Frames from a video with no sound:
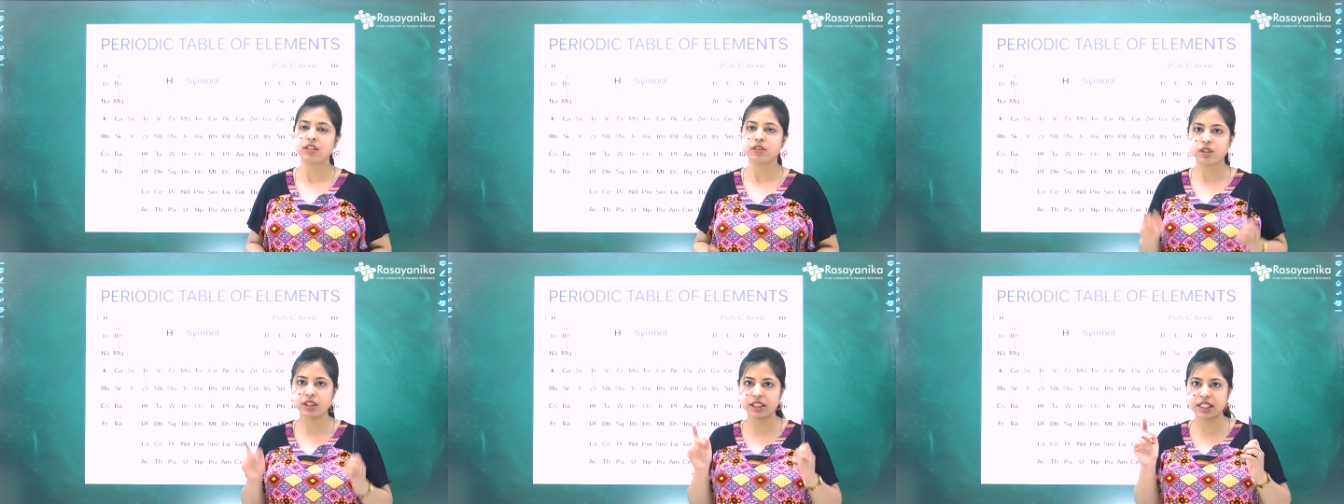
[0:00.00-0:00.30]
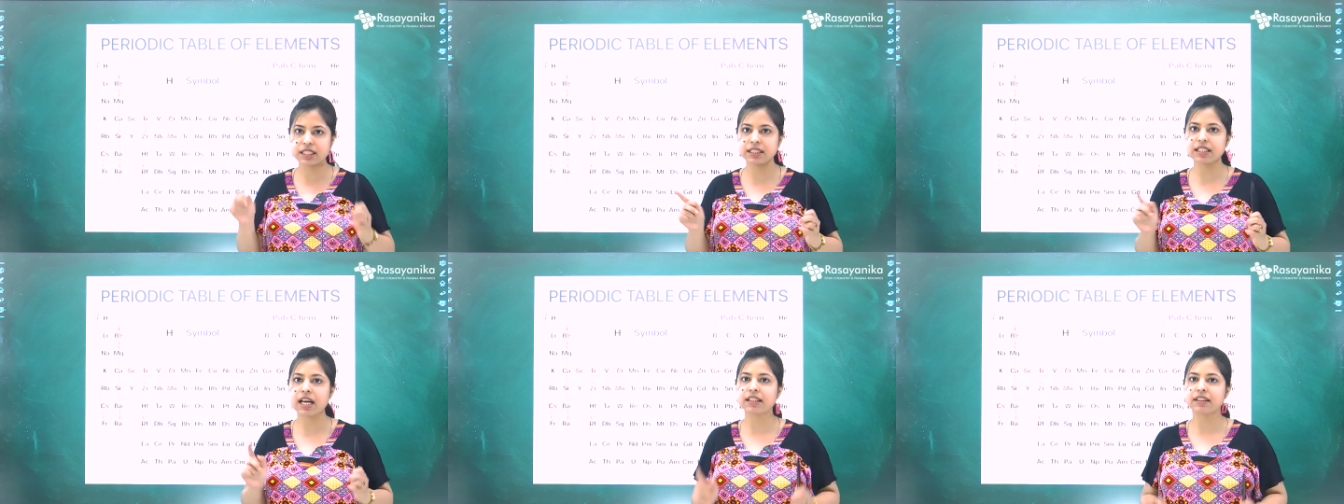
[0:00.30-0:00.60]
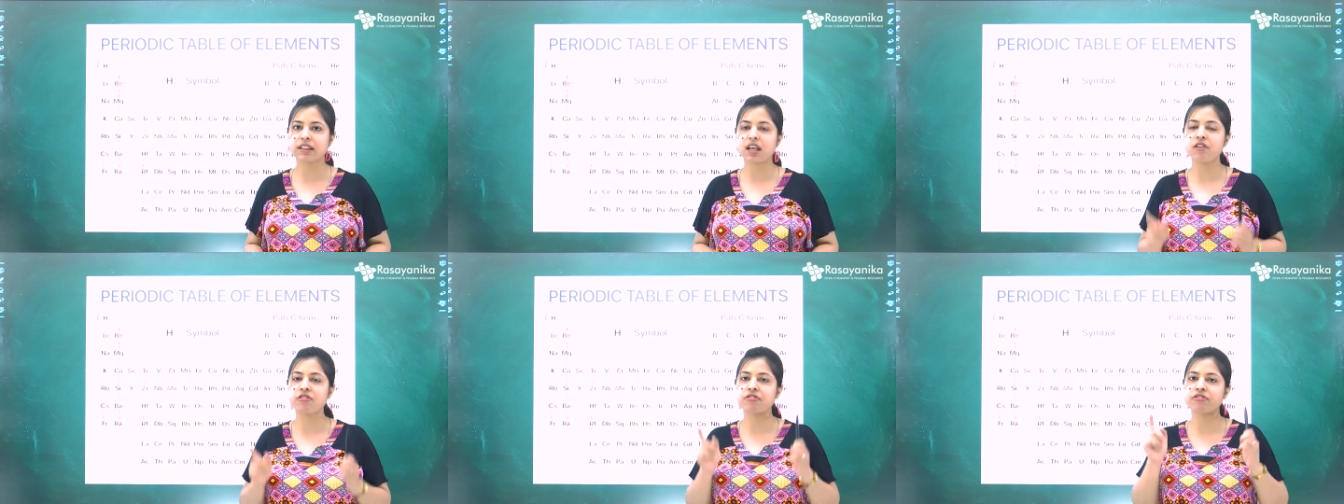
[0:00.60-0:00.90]
So these
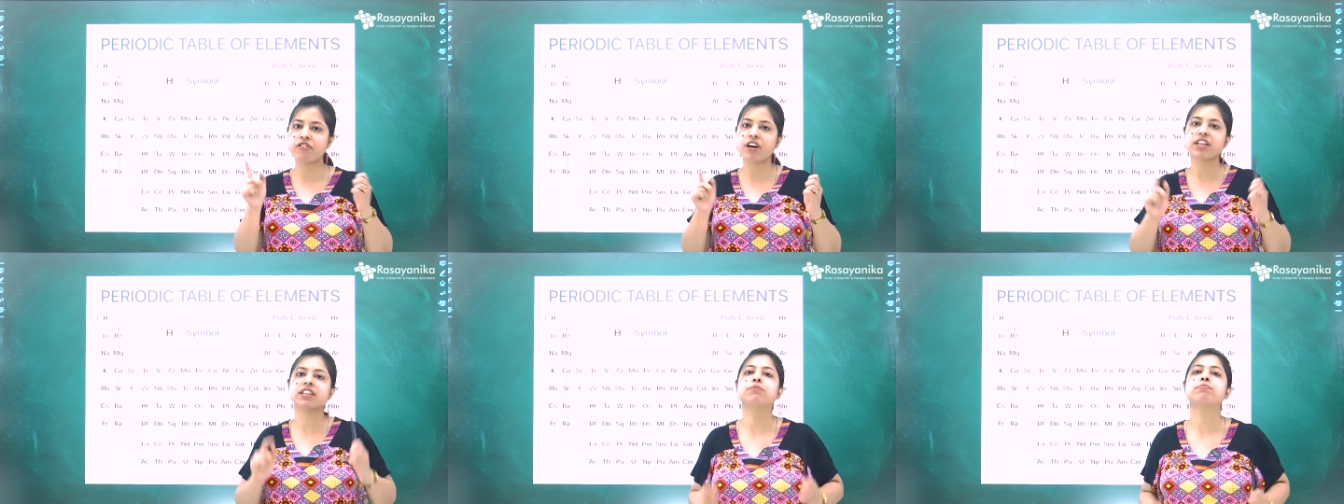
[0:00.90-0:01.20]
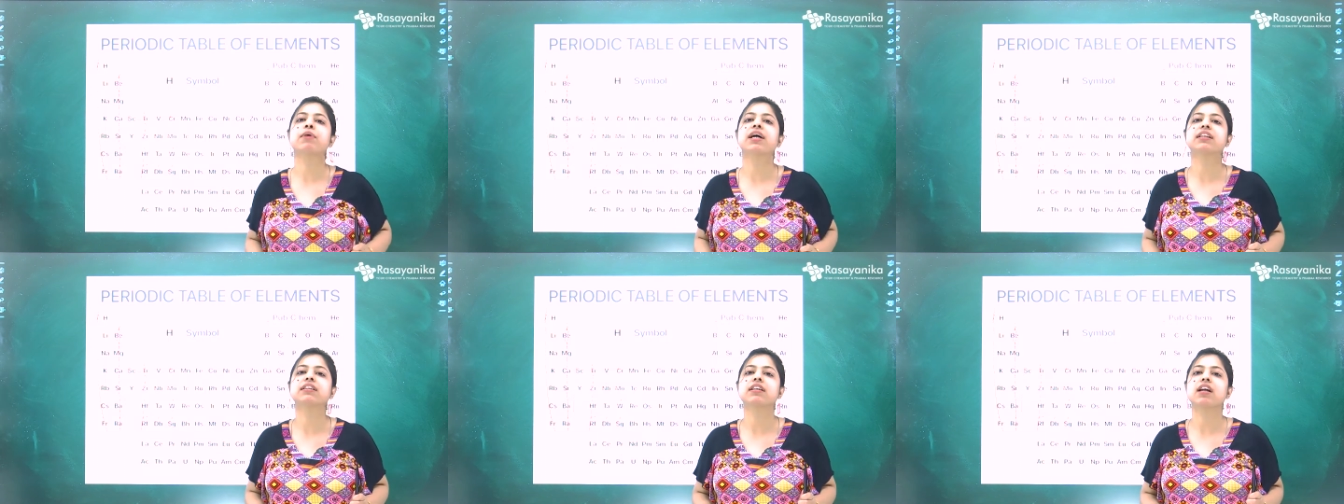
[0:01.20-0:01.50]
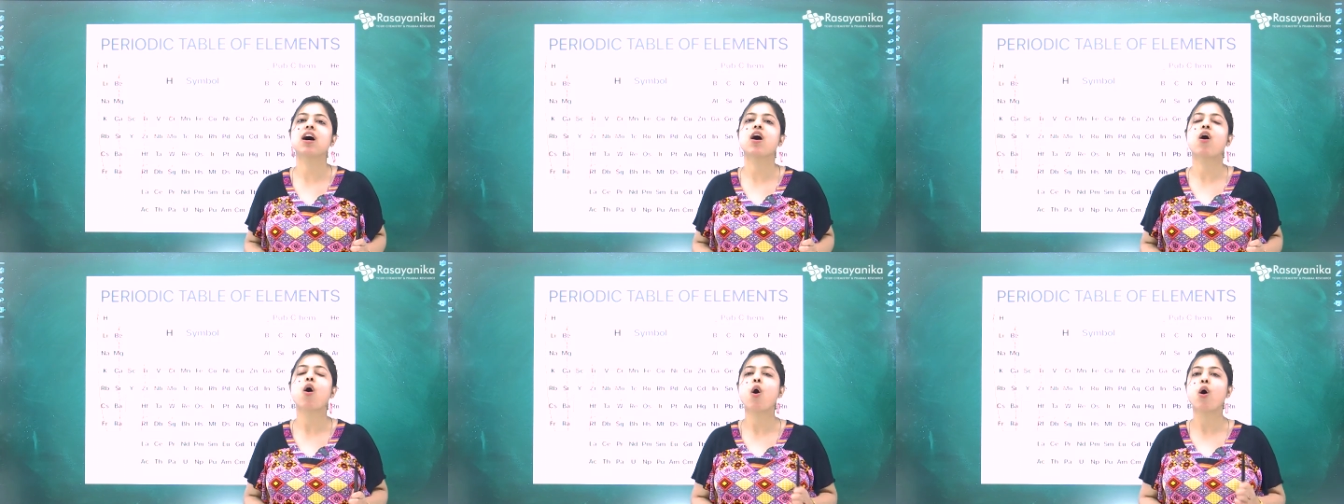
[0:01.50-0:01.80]
are the first
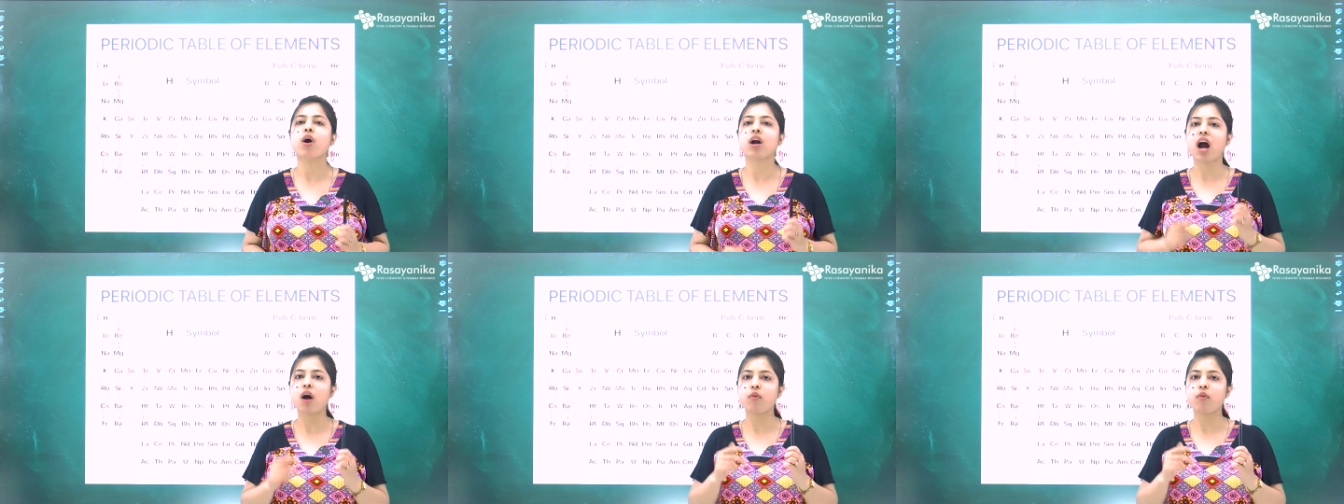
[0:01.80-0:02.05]
mantra or